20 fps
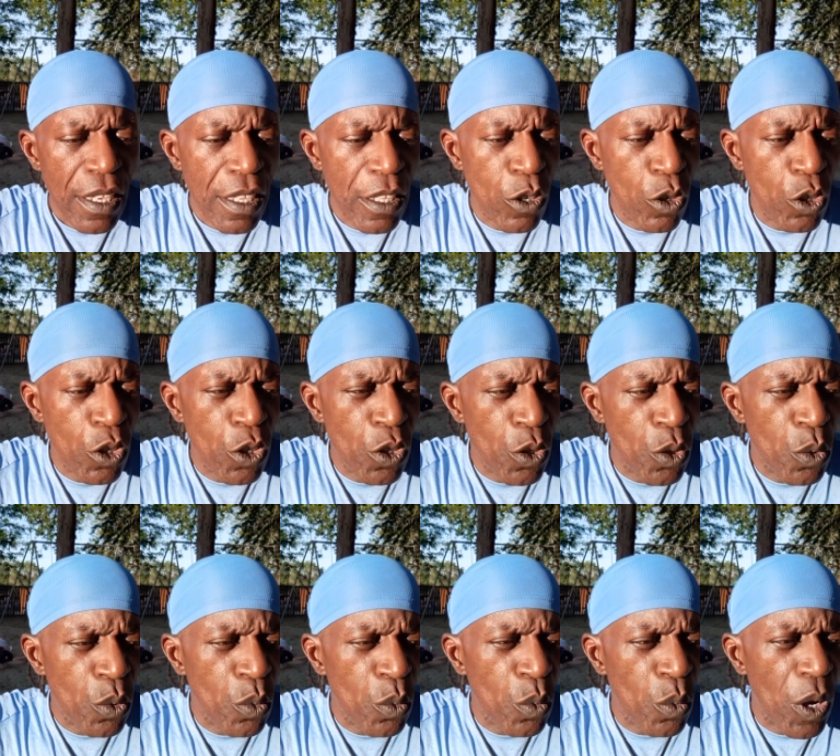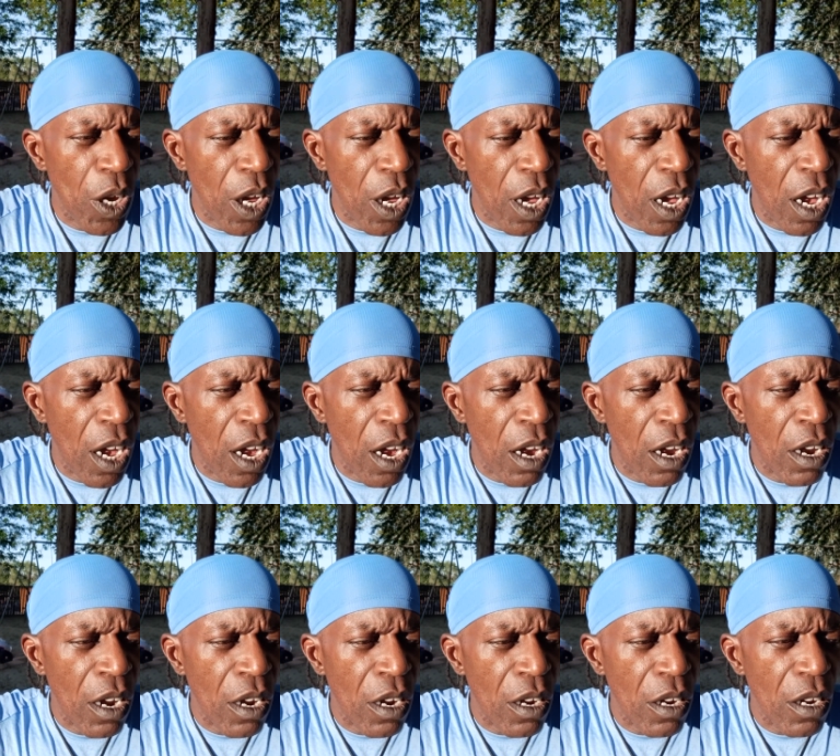you
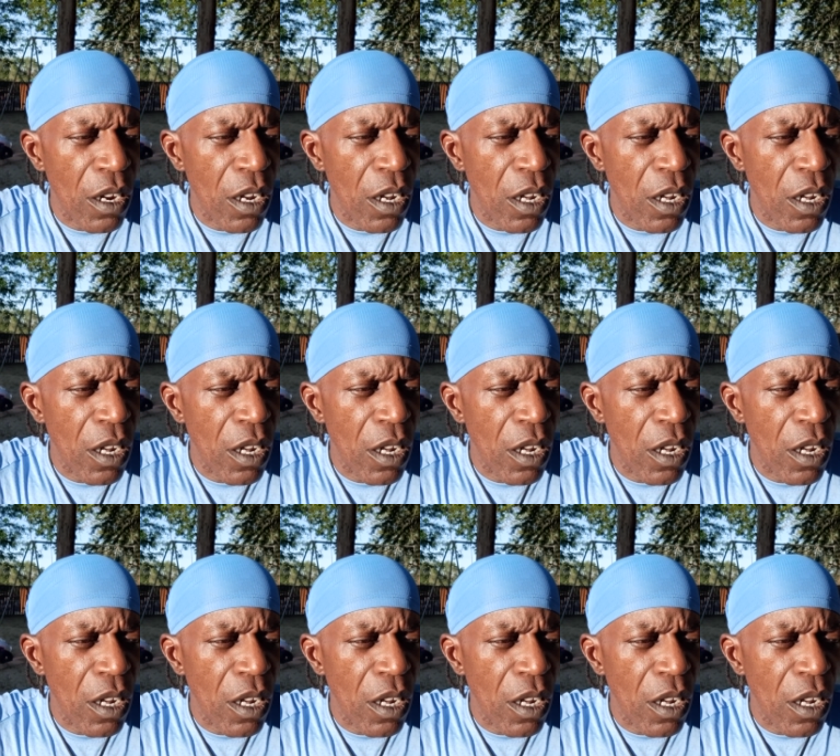are